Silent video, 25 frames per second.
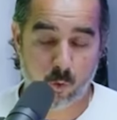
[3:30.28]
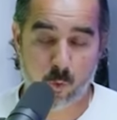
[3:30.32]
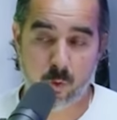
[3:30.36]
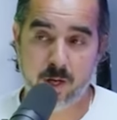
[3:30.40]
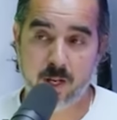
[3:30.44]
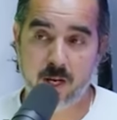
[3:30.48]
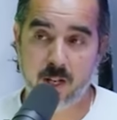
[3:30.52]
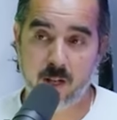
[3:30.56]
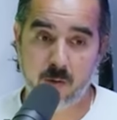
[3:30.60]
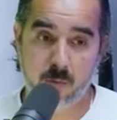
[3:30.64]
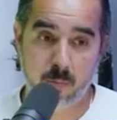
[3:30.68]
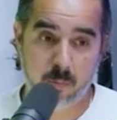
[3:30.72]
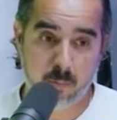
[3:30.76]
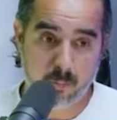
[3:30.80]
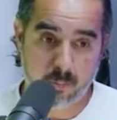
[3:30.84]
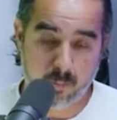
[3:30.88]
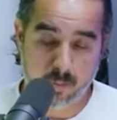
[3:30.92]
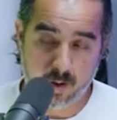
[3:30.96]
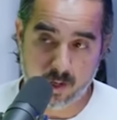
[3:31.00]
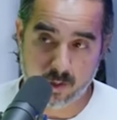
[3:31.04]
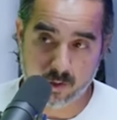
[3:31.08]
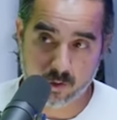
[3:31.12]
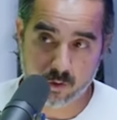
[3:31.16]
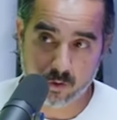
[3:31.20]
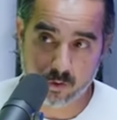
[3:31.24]
I created
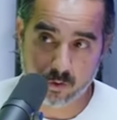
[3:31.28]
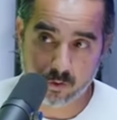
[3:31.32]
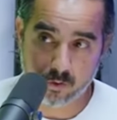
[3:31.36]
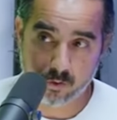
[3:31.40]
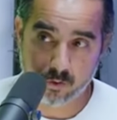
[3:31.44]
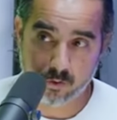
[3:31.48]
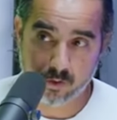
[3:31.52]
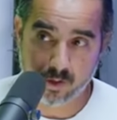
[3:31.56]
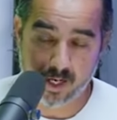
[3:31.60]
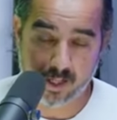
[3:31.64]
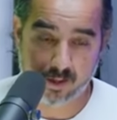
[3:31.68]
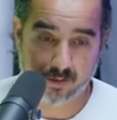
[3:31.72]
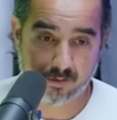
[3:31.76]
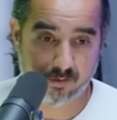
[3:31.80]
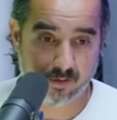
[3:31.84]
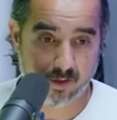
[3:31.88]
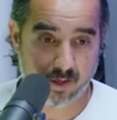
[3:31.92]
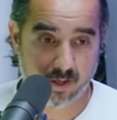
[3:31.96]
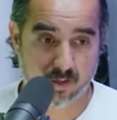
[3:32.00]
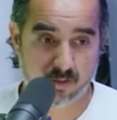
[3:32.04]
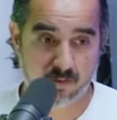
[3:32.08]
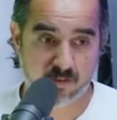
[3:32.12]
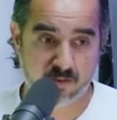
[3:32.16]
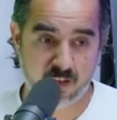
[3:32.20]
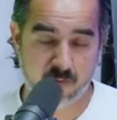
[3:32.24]
modules and I
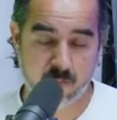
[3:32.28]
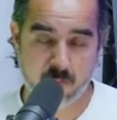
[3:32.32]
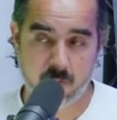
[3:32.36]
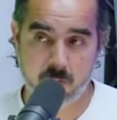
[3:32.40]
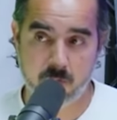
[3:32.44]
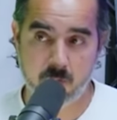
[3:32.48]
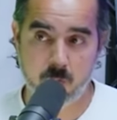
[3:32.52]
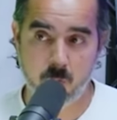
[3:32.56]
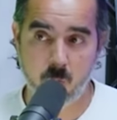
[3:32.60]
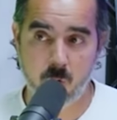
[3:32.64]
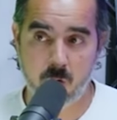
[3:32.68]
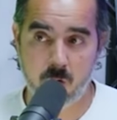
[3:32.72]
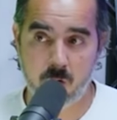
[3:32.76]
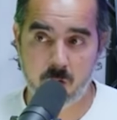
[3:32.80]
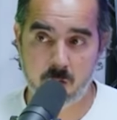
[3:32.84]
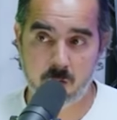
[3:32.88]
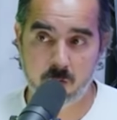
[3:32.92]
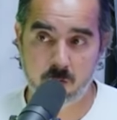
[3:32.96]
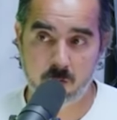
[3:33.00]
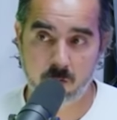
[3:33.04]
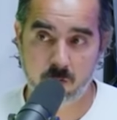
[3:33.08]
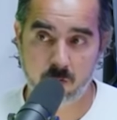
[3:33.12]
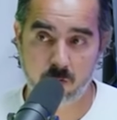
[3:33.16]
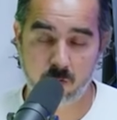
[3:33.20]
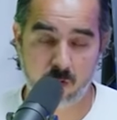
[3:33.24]
said, step number
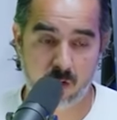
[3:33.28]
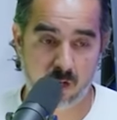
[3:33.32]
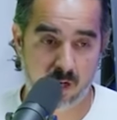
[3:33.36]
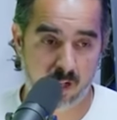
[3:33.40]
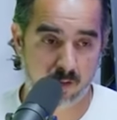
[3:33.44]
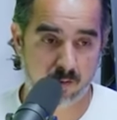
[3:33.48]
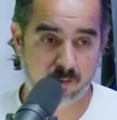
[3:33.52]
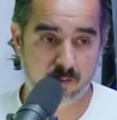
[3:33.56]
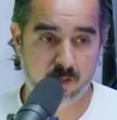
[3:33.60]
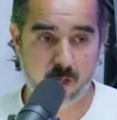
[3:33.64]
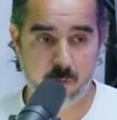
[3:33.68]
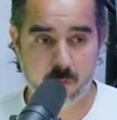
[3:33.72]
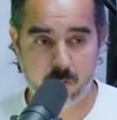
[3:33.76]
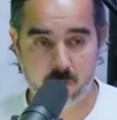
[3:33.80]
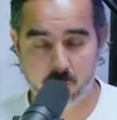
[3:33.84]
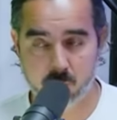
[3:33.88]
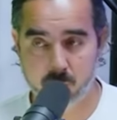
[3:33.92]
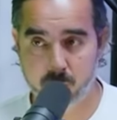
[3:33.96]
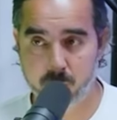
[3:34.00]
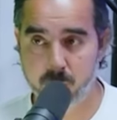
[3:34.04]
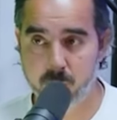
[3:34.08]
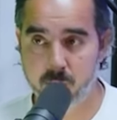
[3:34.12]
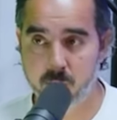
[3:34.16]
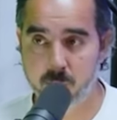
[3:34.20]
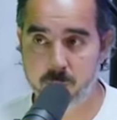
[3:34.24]
one, you got to establish
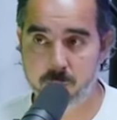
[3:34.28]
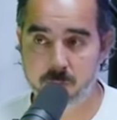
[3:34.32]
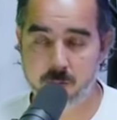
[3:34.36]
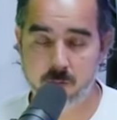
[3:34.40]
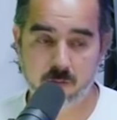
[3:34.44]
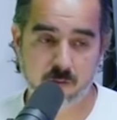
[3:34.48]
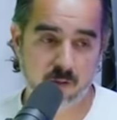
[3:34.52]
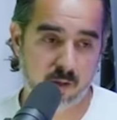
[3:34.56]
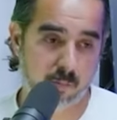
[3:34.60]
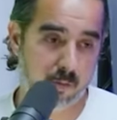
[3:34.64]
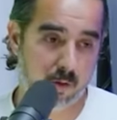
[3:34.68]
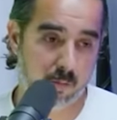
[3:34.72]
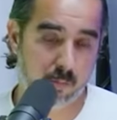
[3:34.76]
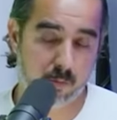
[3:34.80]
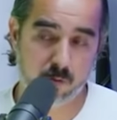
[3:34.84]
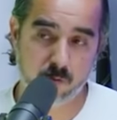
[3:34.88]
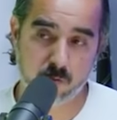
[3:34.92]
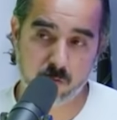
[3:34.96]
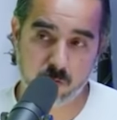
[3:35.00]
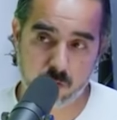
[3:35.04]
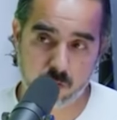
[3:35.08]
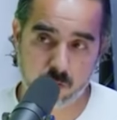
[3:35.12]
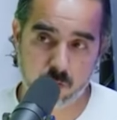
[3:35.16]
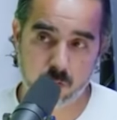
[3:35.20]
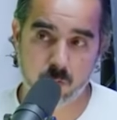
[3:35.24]
your purpose. Step number
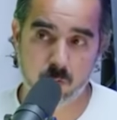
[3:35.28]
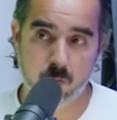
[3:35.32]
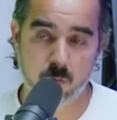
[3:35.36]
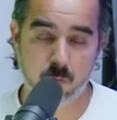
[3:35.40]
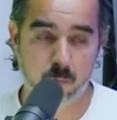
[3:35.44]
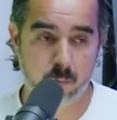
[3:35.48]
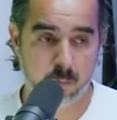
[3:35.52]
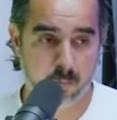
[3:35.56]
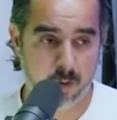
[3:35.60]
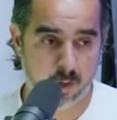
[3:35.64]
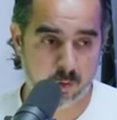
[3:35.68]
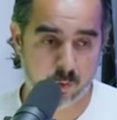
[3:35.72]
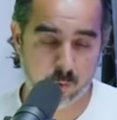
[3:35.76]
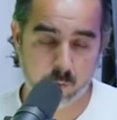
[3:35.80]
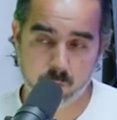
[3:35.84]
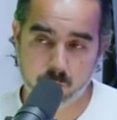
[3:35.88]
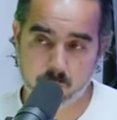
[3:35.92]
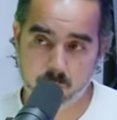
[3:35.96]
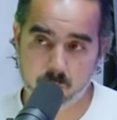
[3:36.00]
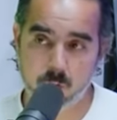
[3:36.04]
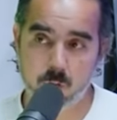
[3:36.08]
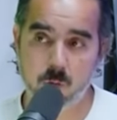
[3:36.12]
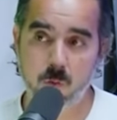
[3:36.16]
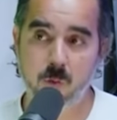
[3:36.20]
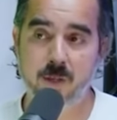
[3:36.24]
two, module
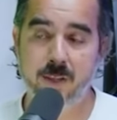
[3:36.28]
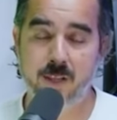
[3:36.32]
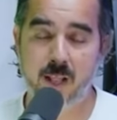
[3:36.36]
two.